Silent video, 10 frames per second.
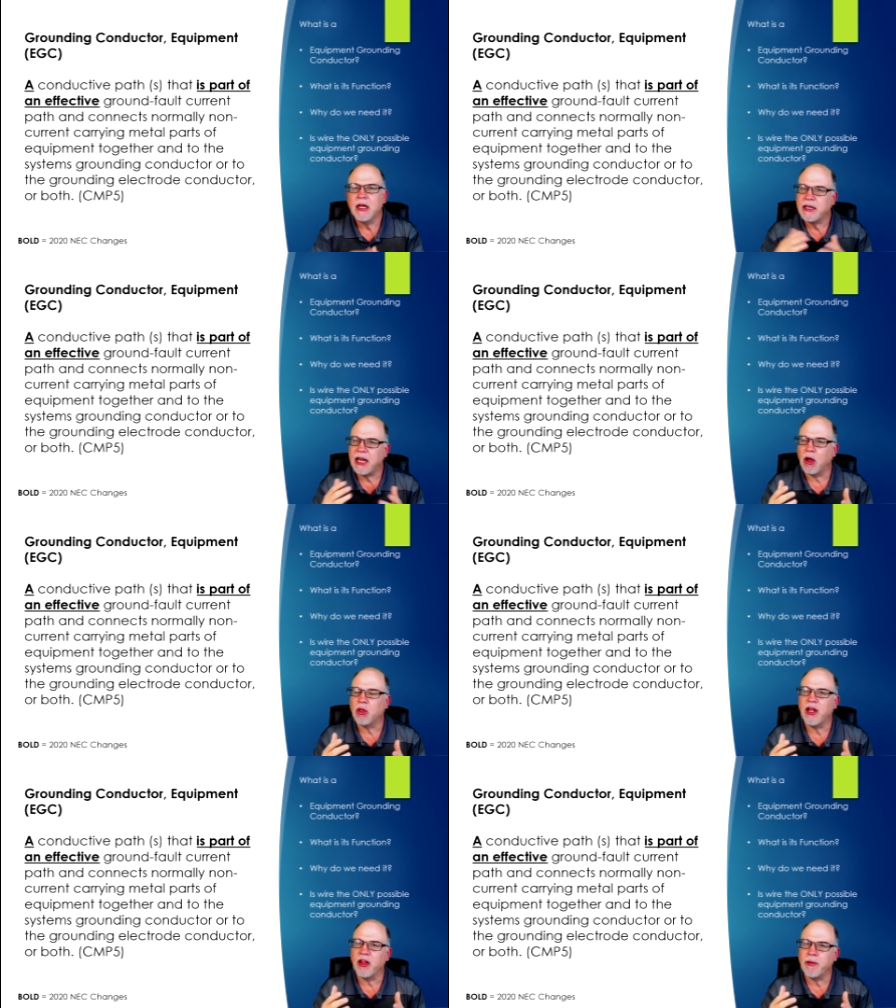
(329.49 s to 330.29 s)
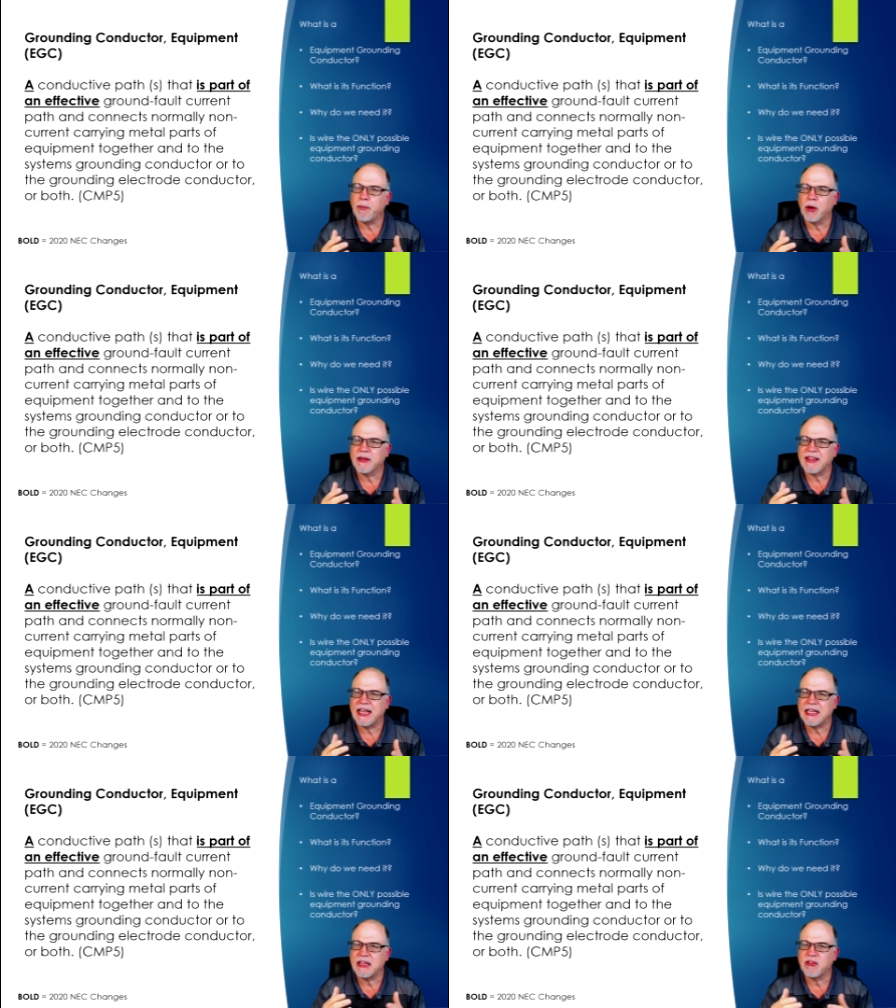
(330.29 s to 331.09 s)
Now, the other important
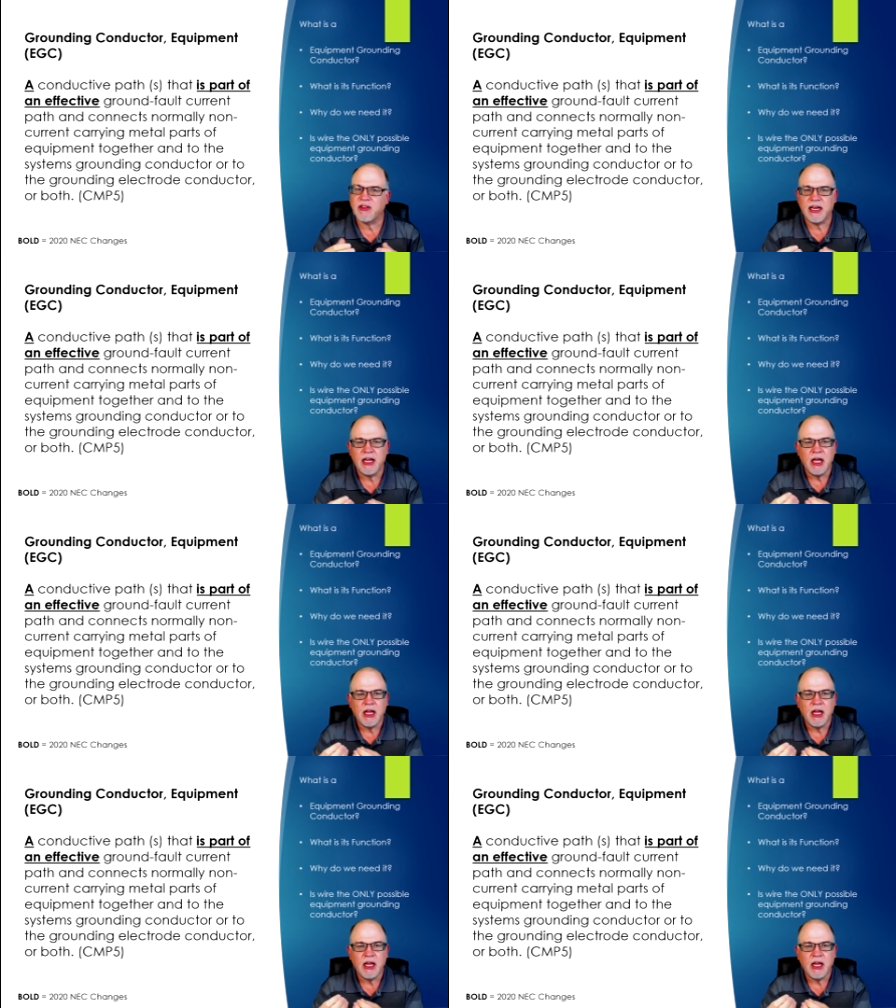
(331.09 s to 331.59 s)
thing is that,